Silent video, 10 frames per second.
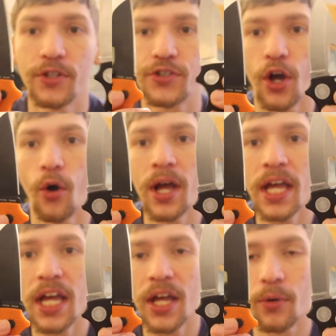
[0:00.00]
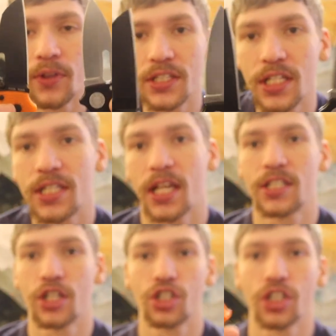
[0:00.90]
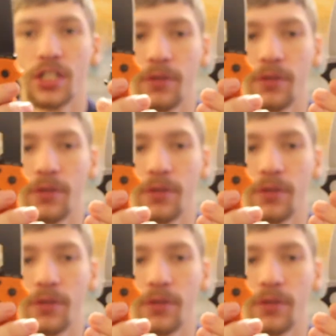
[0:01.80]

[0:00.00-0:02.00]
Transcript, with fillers: So this is essentially